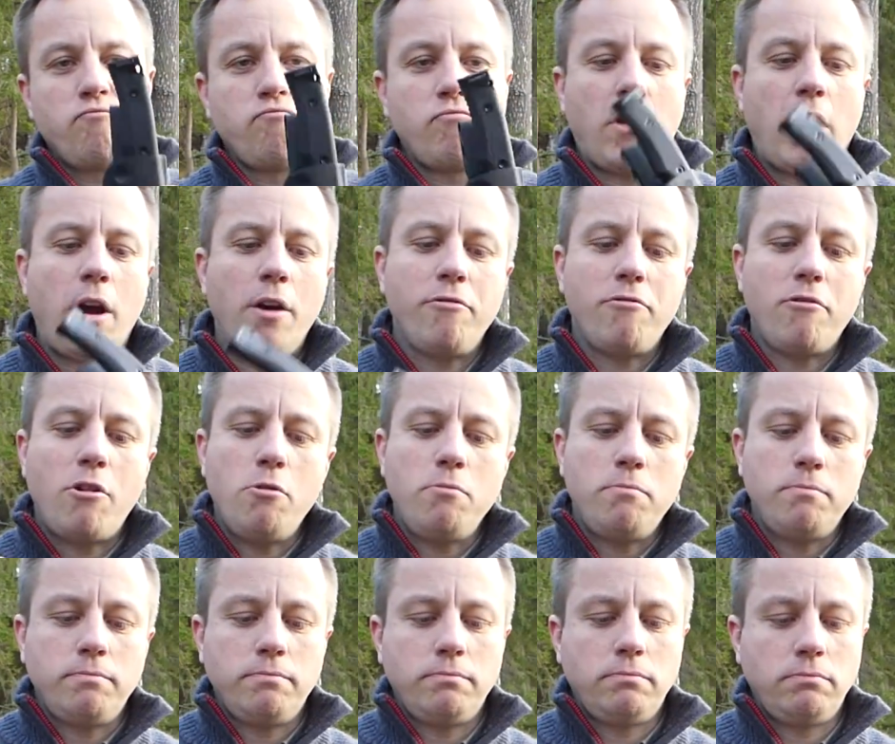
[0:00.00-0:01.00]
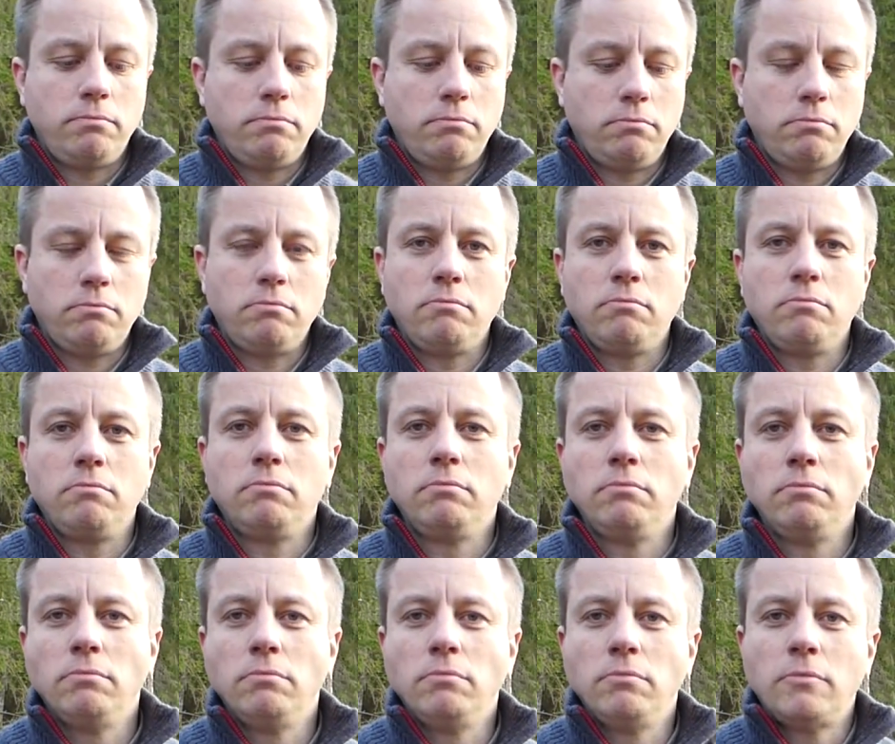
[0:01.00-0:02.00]
Overall,
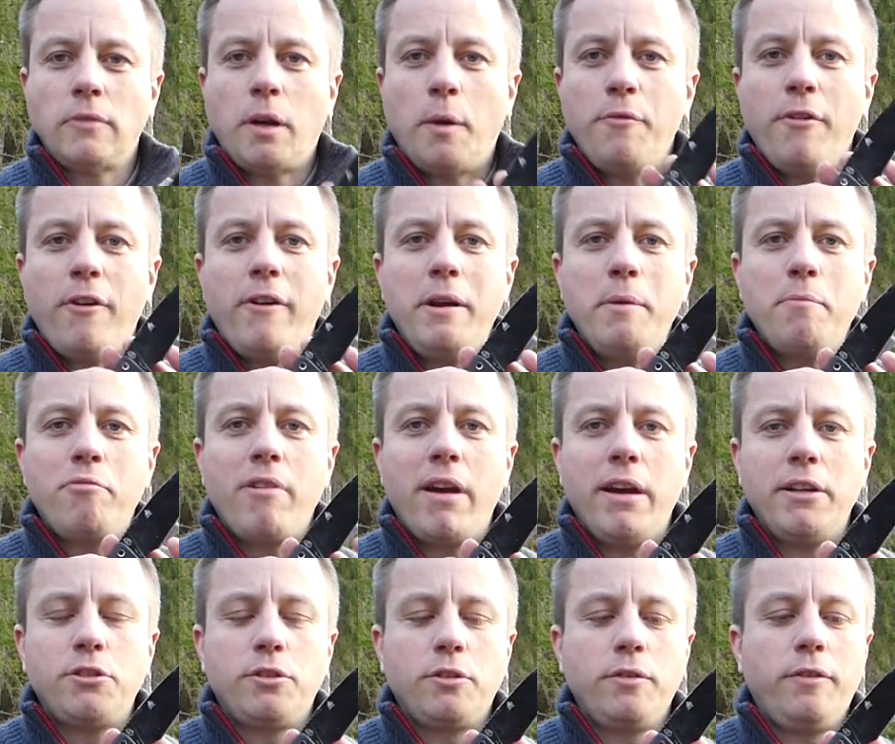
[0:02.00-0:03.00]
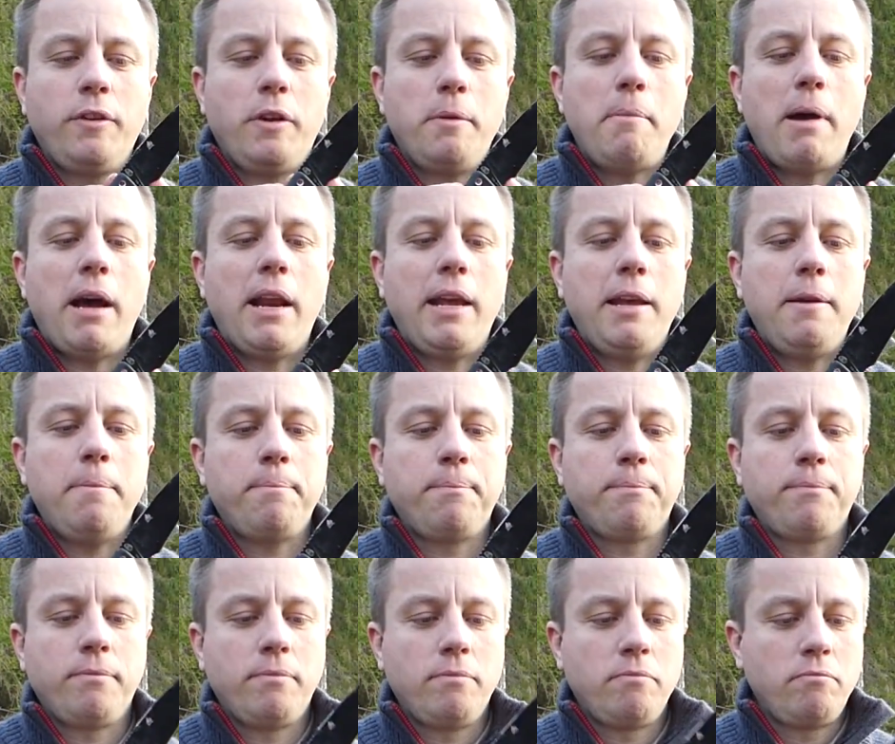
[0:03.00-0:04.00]
I'm very impressed. For the money,
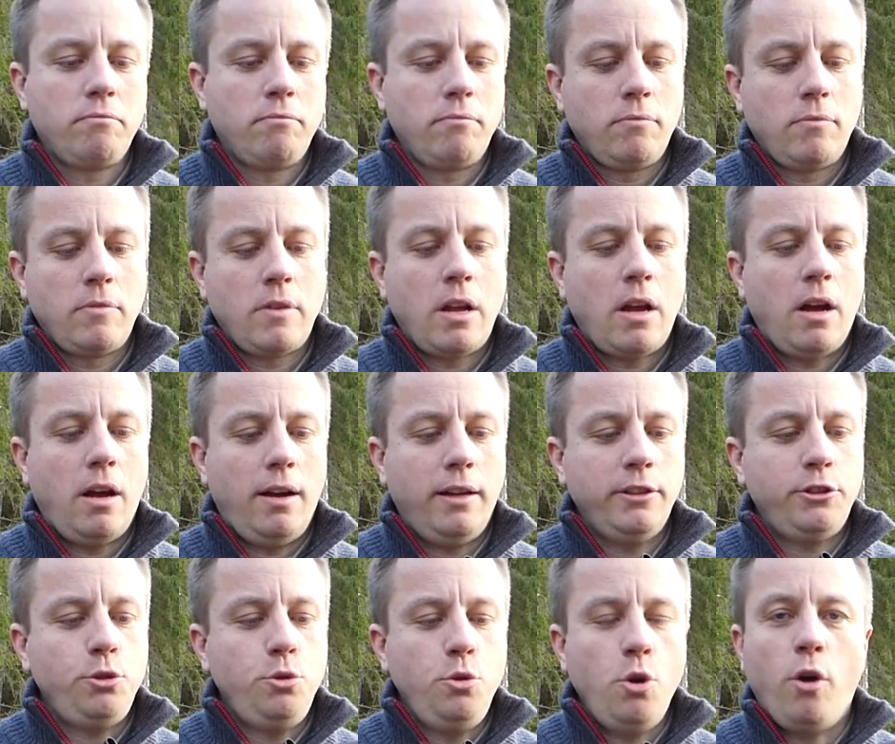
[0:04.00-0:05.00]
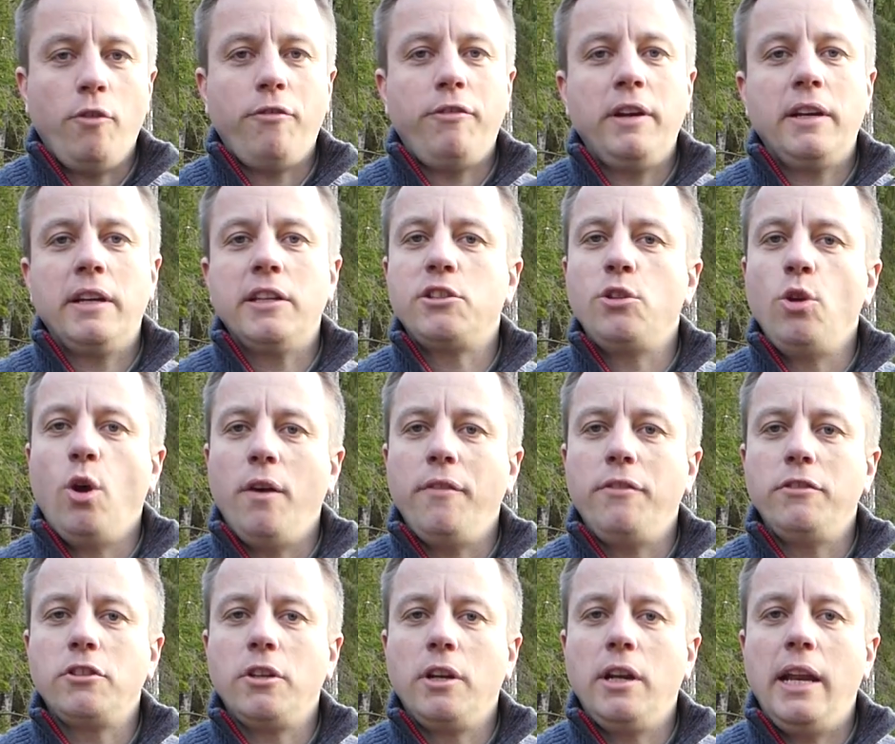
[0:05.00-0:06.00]
I do not think this knife
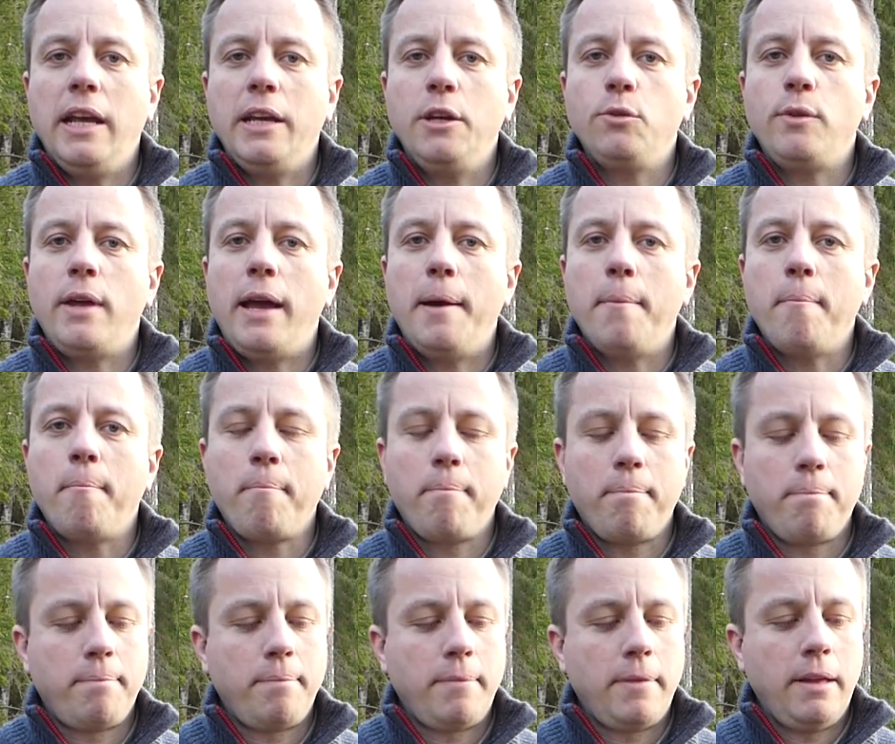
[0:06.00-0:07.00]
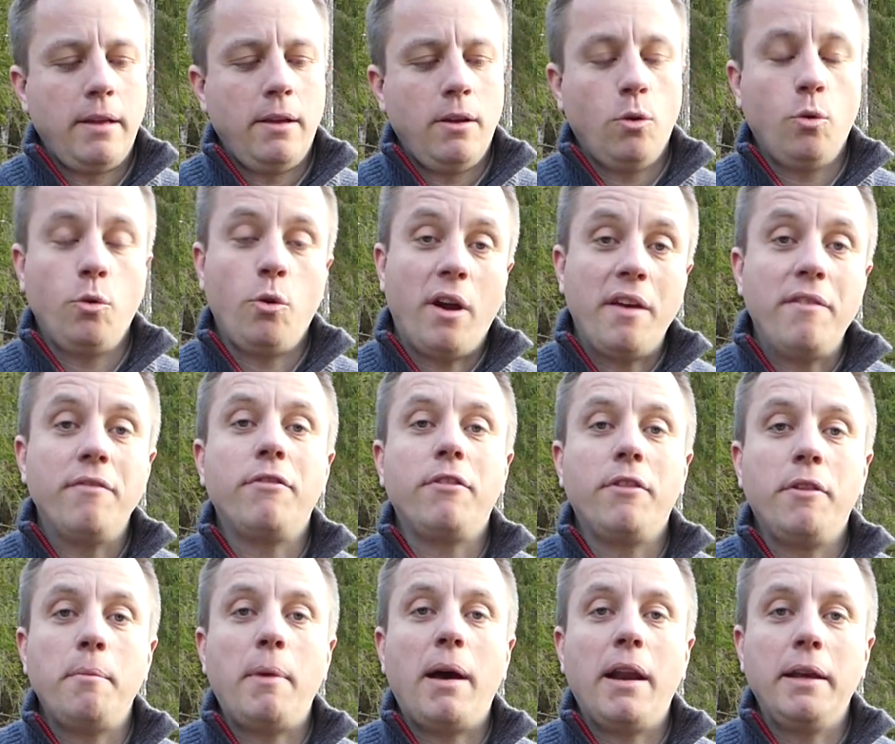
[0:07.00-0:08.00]
is going to let you down. Well, not even for
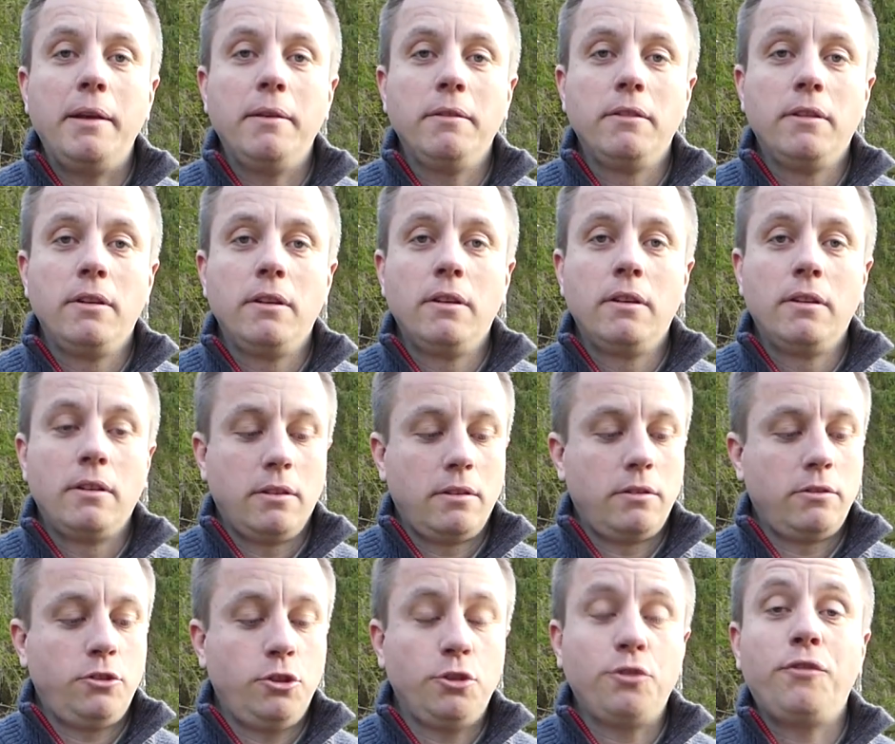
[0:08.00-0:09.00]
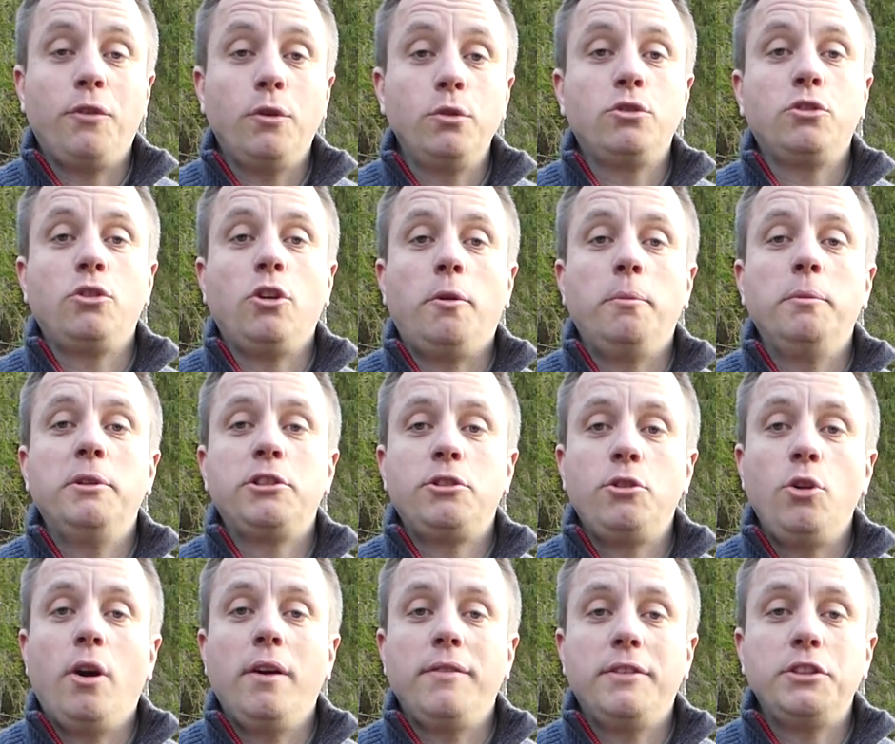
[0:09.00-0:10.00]
the money. Just full stop, this
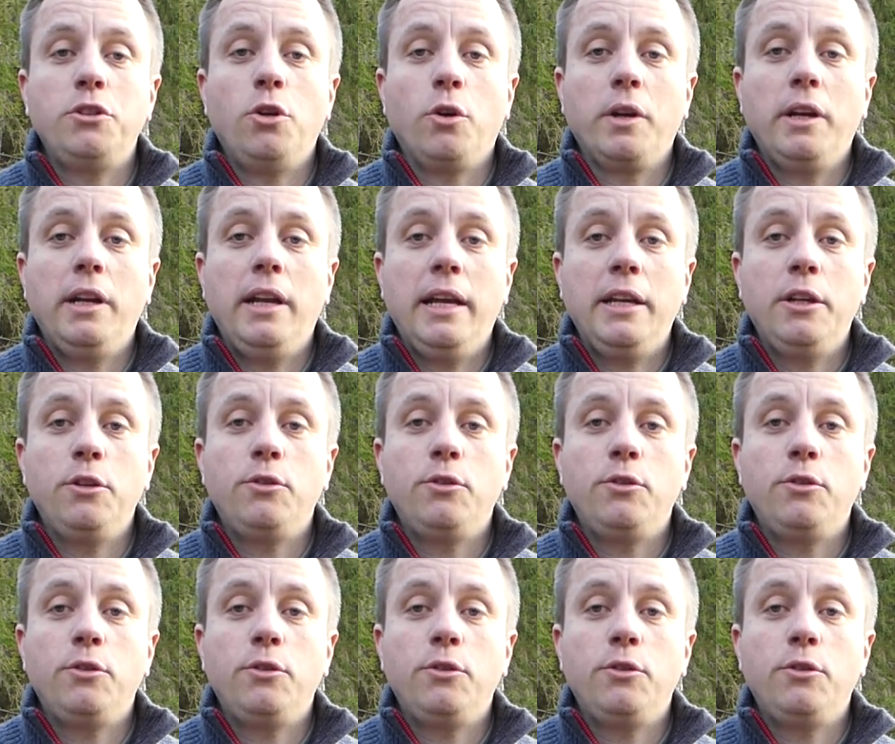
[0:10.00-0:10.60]
knife is not going to let you